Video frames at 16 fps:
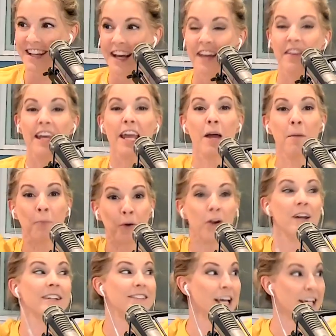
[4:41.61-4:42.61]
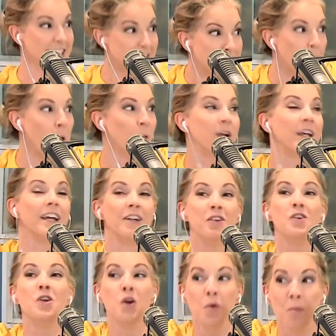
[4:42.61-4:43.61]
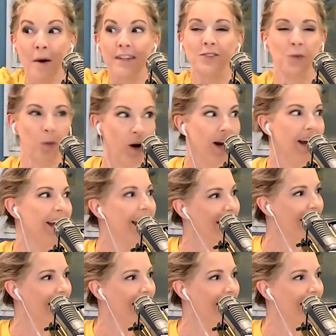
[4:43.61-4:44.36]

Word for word: The Empress has spoken. You must weigh in.